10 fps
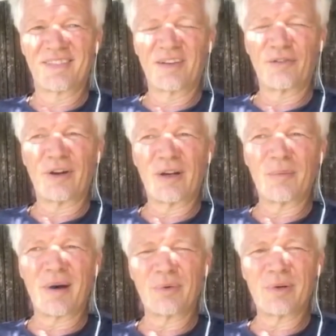A friend of
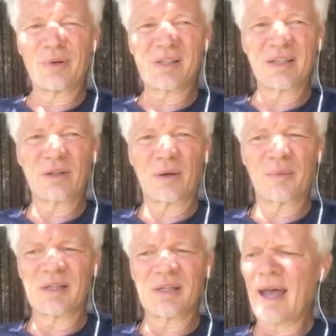mine recently told me, he
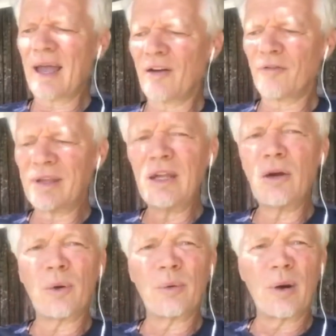said, yeah, I have
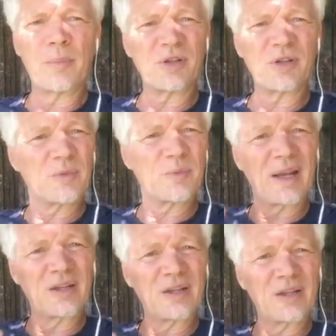ego eruptions, but I
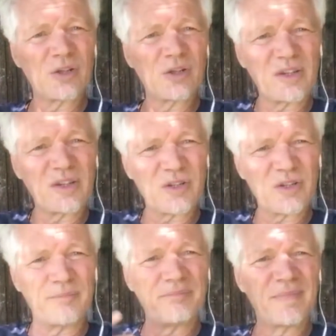just watch them.
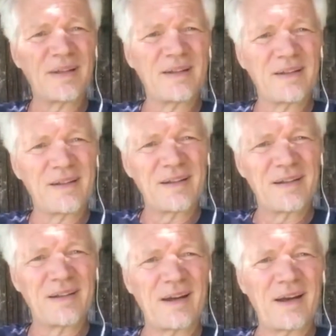
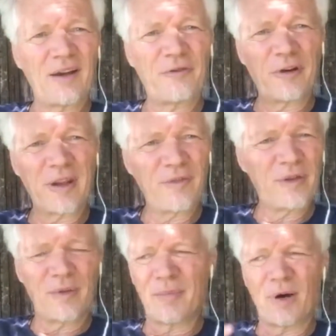I forgive
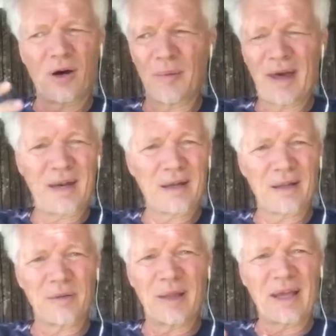them
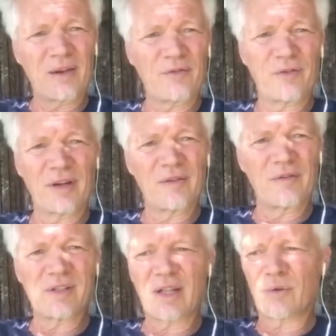automatically, blanket
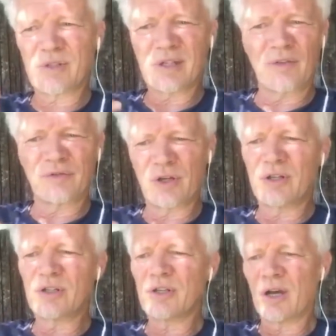forgiveness. I don't
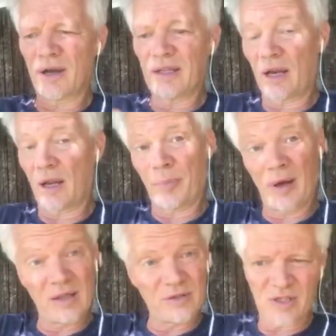self-judge yet, and then I
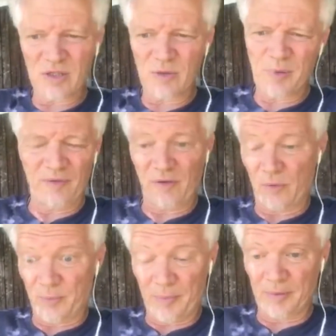apologize to people. If there were
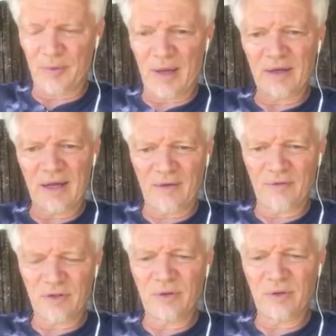people around, I have
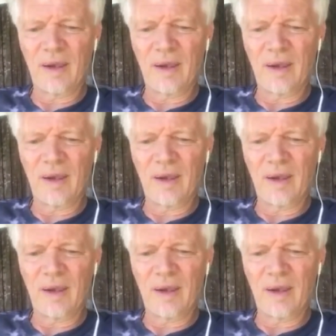to.